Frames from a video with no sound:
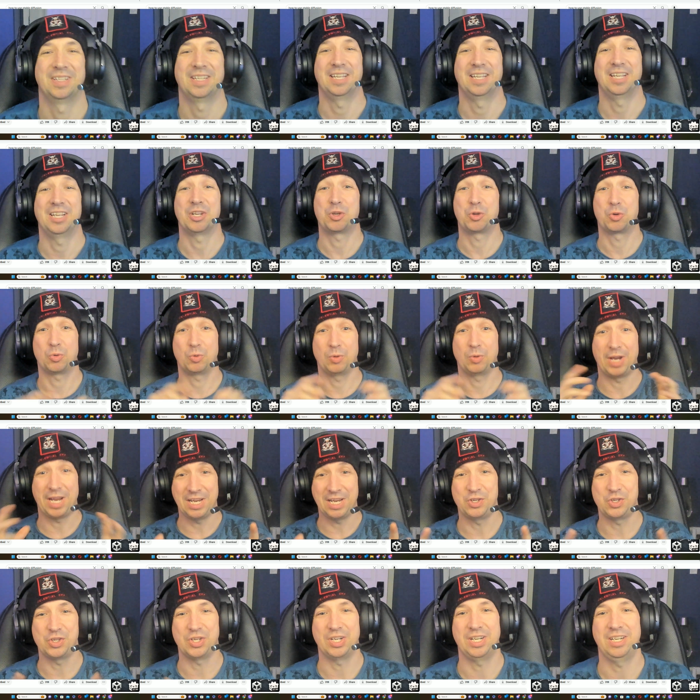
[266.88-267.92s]

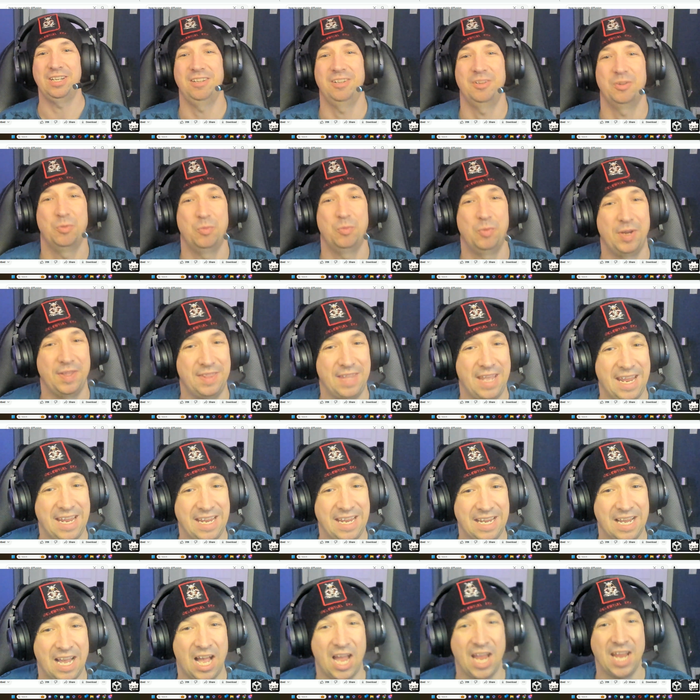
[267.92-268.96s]
creation with
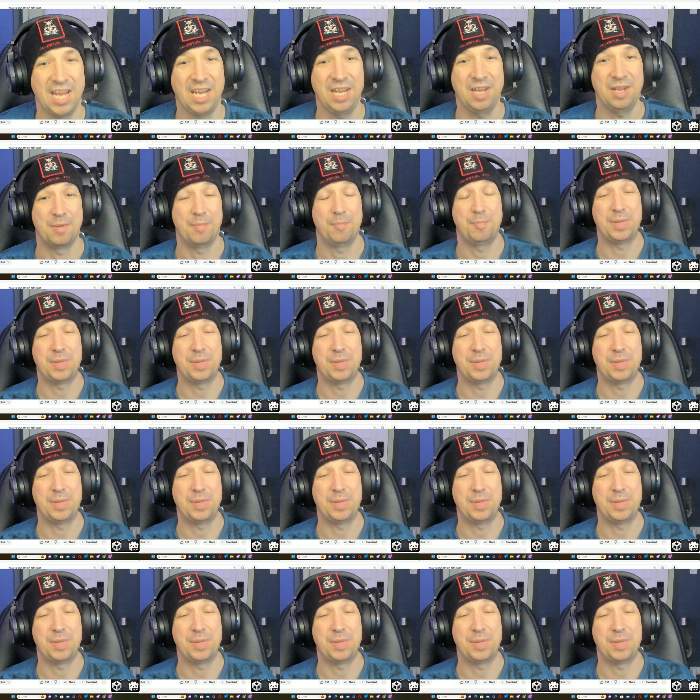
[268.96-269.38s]
AI,